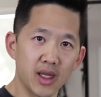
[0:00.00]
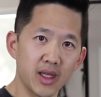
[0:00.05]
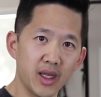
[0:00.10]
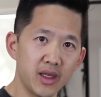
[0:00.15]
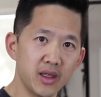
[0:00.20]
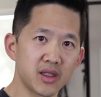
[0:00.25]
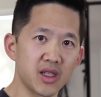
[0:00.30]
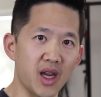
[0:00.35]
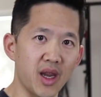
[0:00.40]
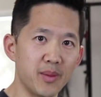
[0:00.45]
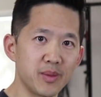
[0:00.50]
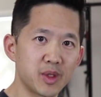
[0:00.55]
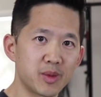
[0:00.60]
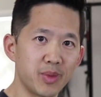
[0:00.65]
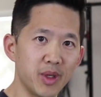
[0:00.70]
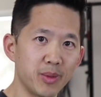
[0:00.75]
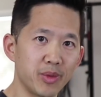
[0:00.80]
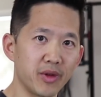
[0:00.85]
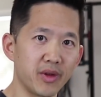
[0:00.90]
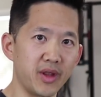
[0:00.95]
A lot of times
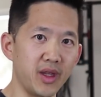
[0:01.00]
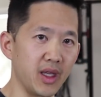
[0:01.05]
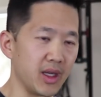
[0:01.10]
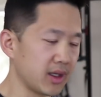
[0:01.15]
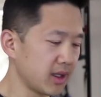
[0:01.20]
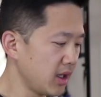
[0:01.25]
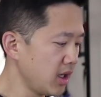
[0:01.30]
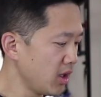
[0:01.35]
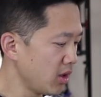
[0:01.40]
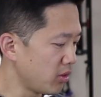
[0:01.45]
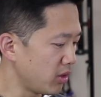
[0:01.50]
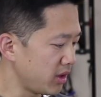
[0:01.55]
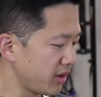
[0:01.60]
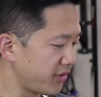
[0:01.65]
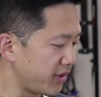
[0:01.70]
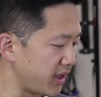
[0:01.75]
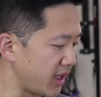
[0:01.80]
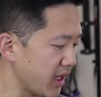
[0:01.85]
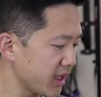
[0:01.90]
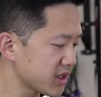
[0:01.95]
people think, well,
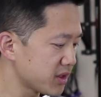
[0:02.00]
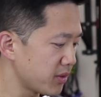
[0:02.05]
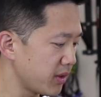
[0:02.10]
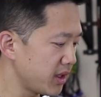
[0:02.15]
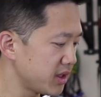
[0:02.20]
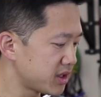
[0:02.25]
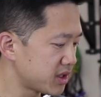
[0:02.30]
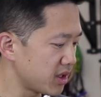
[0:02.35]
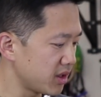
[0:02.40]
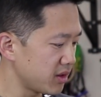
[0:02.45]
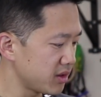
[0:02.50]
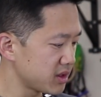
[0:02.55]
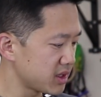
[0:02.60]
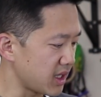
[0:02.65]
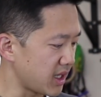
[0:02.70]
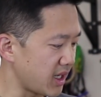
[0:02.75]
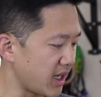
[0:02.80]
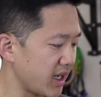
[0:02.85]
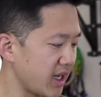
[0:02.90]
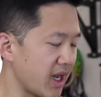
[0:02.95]
if an X-ray shows
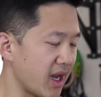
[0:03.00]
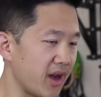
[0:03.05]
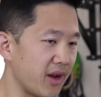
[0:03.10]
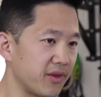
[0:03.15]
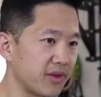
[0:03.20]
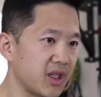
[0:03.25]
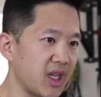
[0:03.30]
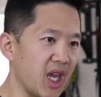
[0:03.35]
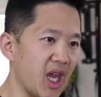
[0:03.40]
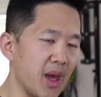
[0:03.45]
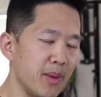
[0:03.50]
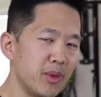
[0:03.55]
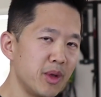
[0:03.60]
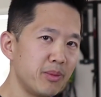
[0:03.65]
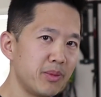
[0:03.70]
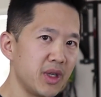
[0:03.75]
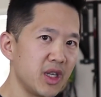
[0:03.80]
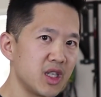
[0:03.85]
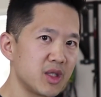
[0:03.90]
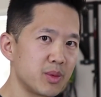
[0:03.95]
that I have cam
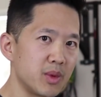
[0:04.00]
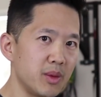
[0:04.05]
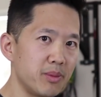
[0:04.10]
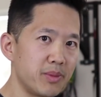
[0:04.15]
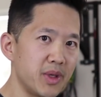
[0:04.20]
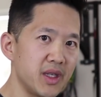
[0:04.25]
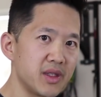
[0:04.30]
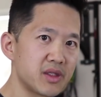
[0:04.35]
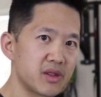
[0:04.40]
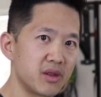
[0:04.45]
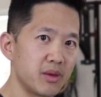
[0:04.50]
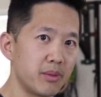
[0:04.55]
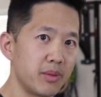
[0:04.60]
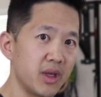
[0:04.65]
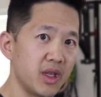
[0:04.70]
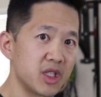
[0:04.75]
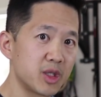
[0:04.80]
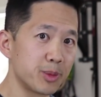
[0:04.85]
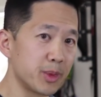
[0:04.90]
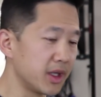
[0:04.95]
impingement, pincer
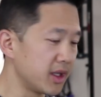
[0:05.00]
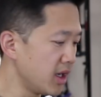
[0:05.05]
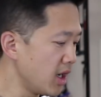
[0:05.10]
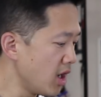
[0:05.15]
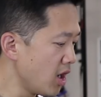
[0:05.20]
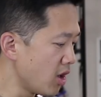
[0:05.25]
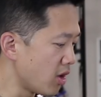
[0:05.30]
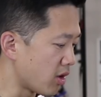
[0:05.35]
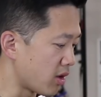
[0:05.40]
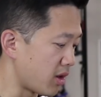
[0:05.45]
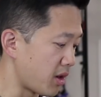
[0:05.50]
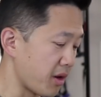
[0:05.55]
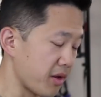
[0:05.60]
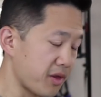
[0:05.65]
impingement, or